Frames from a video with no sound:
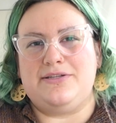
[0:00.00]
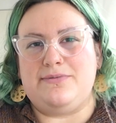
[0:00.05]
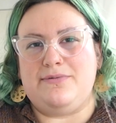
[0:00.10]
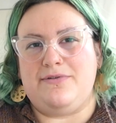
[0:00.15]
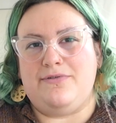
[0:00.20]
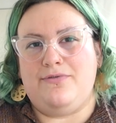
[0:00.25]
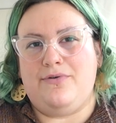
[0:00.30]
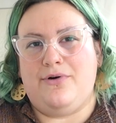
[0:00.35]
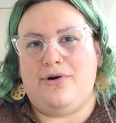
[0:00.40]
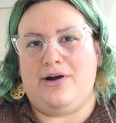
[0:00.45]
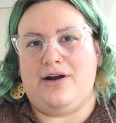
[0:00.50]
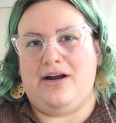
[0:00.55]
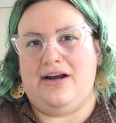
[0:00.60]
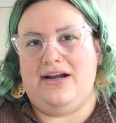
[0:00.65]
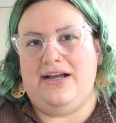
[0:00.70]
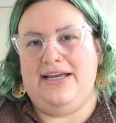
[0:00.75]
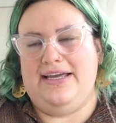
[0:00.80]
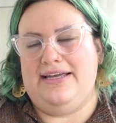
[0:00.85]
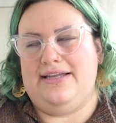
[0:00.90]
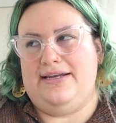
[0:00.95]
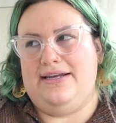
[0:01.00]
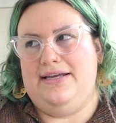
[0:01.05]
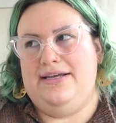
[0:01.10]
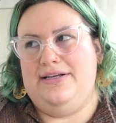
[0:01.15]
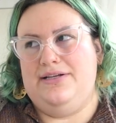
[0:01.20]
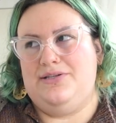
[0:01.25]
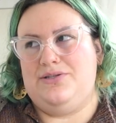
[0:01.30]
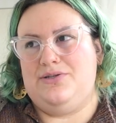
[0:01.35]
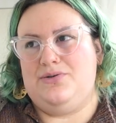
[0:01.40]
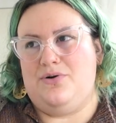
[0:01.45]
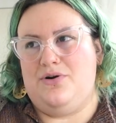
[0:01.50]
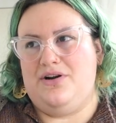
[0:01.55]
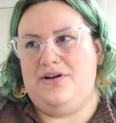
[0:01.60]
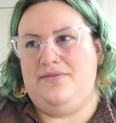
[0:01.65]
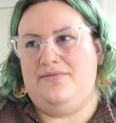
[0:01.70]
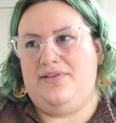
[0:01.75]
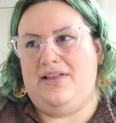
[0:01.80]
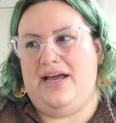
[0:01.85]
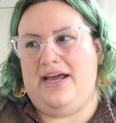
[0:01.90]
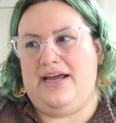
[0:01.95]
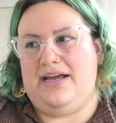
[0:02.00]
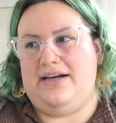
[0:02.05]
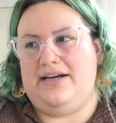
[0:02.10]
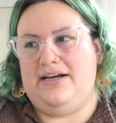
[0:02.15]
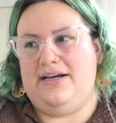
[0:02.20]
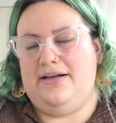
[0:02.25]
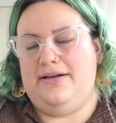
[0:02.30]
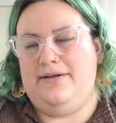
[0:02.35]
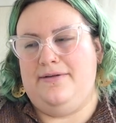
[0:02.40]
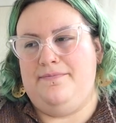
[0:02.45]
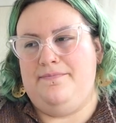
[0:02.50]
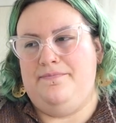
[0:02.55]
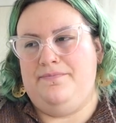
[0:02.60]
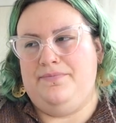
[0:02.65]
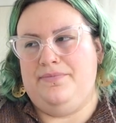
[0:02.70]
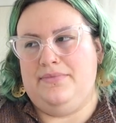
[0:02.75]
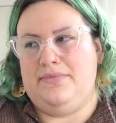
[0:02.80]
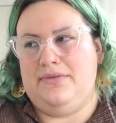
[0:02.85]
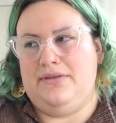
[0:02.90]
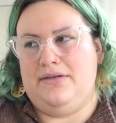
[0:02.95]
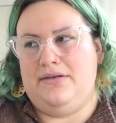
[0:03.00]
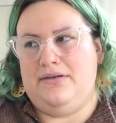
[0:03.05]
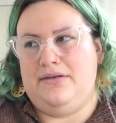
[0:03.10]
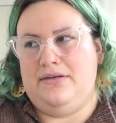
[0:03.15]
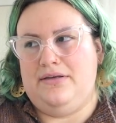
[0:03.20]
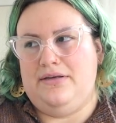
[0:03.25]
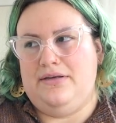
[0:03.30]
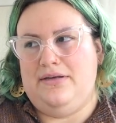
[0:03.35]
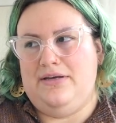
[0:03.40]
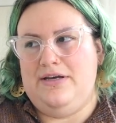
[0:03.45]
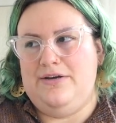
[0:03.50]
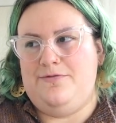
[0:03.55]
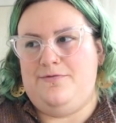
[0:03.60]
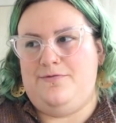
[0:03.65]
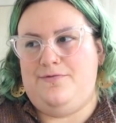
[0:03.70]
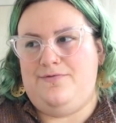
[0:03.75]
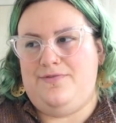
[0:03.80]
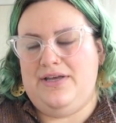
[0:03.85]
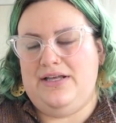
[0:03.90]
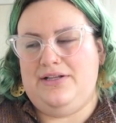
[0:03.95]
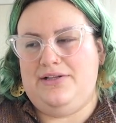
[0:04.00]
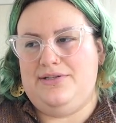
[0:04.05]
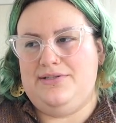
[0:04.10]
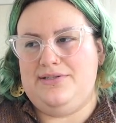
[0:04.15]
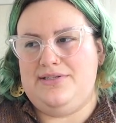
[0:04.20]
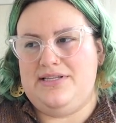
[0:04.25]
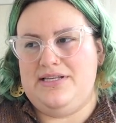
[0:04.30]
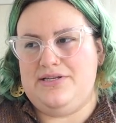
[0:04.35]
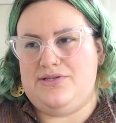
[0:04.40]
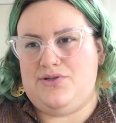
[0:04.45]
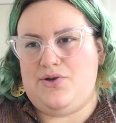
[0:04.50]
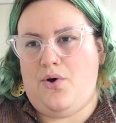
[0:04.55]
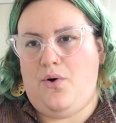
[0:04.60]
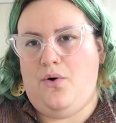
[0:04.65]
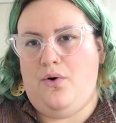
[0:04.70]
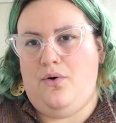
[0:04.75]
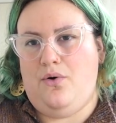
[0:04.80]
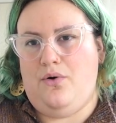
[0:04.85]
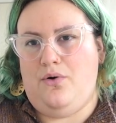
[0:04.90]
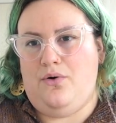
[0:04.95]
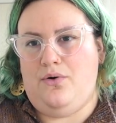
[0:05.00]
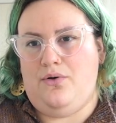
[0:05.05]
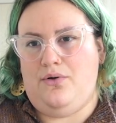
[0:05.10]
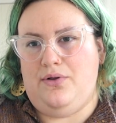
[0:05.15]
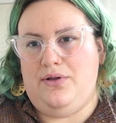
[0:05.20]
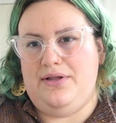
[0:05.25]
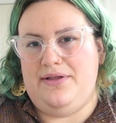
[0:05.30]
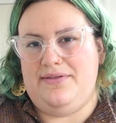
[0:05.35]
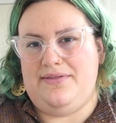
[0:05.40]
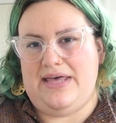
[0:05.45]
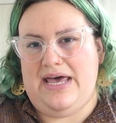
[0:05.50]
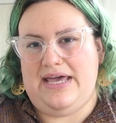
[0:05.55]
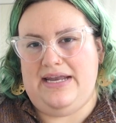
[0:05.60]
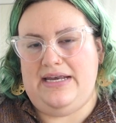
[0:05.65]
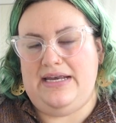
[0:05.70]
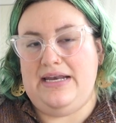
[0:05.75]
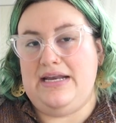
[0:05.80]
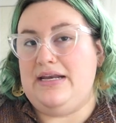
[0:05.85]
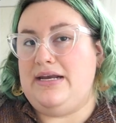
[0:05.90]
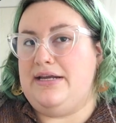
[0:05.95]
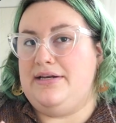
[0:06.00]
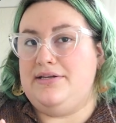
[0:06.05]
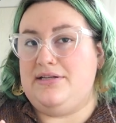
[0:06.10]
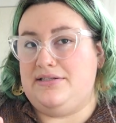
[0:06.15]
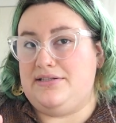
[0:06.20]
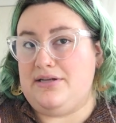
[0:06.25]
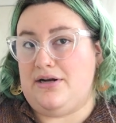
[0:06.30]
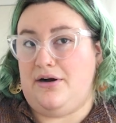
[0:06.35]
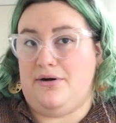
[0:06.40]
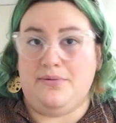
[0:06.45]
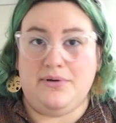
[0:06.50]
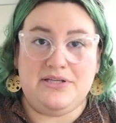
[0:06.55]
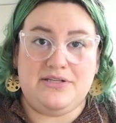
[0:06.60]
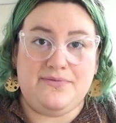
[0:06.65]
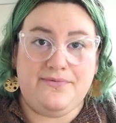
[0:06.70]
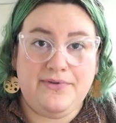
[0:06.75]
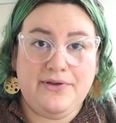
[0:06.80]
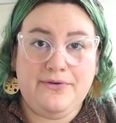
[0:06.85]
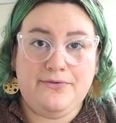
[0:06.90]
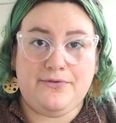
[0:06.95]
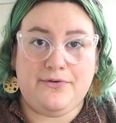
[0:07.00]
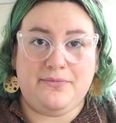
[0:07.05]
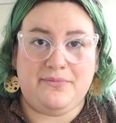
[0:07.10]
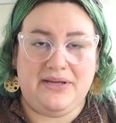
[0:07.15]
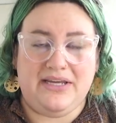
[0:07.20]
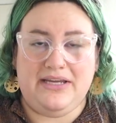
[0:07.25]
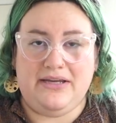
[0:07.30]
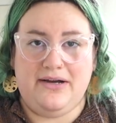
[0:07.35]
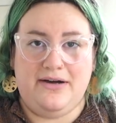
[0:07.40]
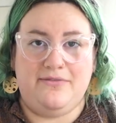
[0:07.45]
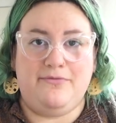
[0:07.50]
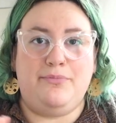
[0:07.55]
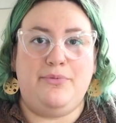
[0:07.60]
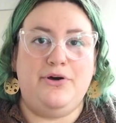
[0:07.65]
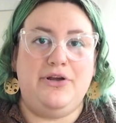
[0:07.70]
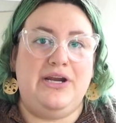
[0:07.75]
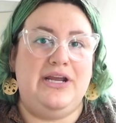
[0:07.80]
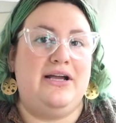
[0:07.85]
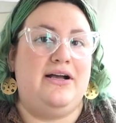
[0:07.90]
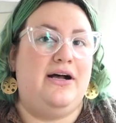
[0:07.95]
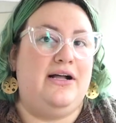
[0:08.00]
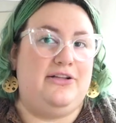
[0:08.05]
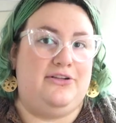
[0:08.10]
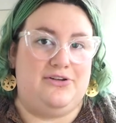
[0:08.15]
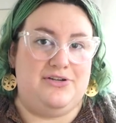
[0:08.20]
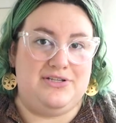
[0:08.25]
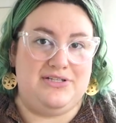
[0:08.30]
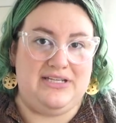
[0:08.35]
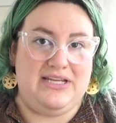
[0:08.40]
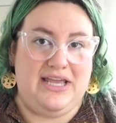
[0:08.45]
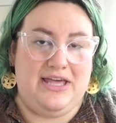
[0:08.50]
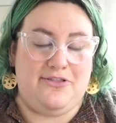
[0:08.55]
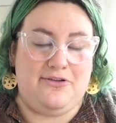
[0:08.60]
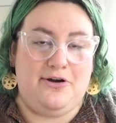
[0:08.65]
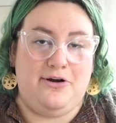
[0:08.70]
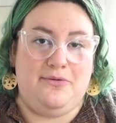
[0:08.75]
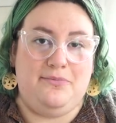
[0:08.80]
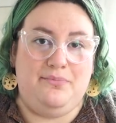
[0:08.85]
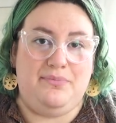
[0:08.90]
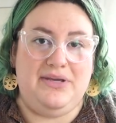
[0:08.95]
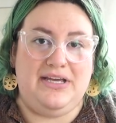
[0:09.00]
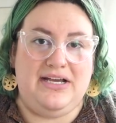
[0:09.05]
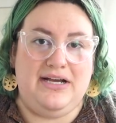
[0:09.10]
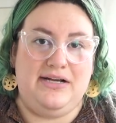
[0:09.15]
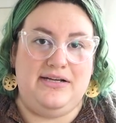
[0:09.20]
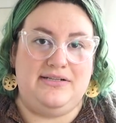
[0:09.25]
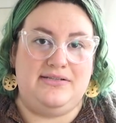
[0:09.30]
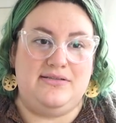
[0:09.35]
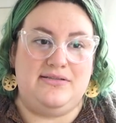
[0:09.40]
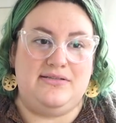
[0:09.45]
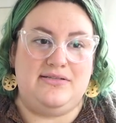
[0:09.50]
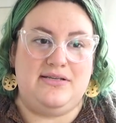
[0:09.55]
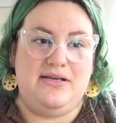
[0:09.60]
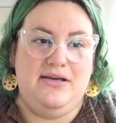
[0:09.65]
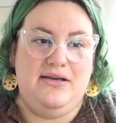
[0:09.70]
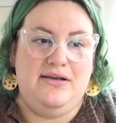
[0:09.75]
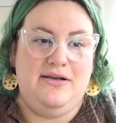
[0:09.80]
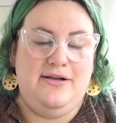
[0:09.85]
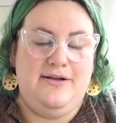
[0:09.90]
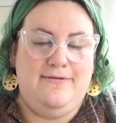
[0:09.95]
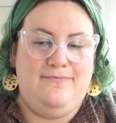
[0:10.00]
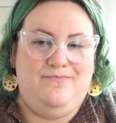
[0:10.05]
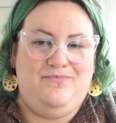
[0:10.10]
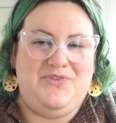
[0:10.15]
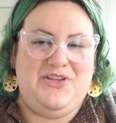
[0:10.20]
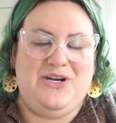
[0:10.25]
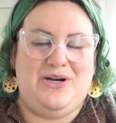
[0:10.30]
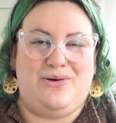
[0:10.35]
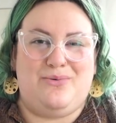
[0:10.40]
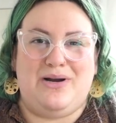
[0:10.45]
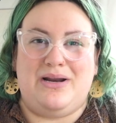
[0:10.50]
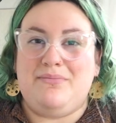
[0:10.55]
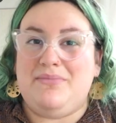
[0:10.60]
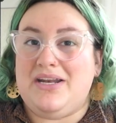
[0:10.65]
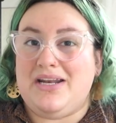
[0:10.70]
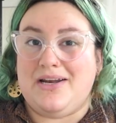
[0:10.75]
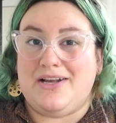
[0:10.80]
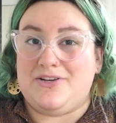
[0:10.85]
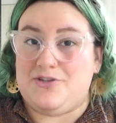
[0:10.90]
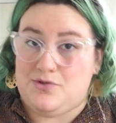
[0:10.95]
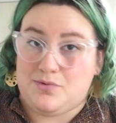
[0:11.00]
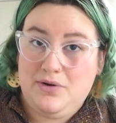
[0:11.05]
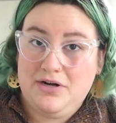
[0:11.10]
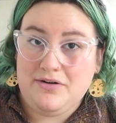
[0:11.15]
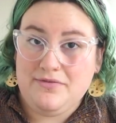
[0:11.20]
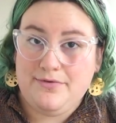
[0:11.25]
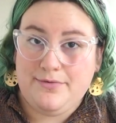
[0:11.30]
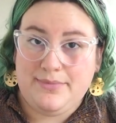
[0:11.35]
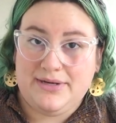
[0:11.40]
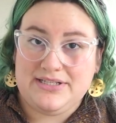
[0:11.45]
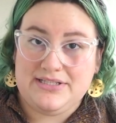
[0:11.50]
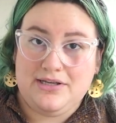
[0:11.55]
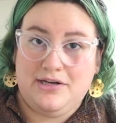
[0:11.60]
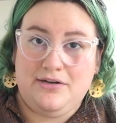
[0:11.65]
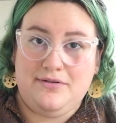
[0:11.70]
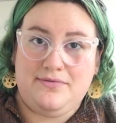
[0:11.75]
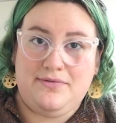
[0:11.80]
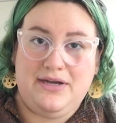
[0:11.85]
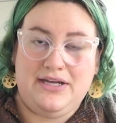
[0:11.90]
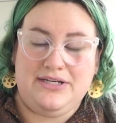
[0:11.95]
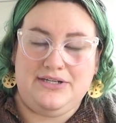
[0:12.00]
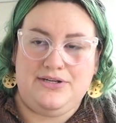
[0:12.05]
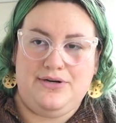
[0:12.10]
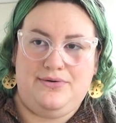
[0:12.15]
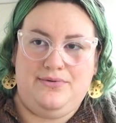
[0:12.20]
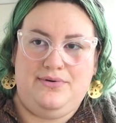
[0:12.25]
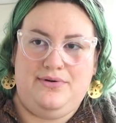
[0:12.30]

this before, it sort of like fills this hole that knitting doesn't always fill for me of putting colors together, because, you know, when I'm knitting a sweater for myself, I'm